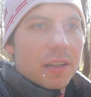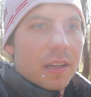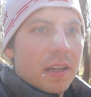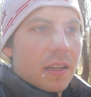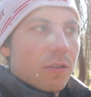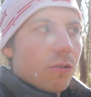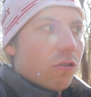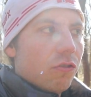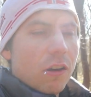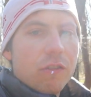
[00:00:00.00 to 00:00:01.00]
and
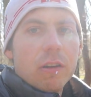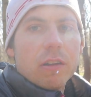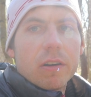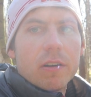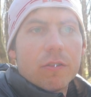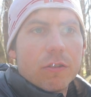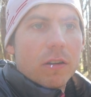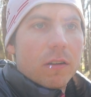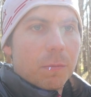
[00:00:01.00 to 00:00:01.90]
there's such a large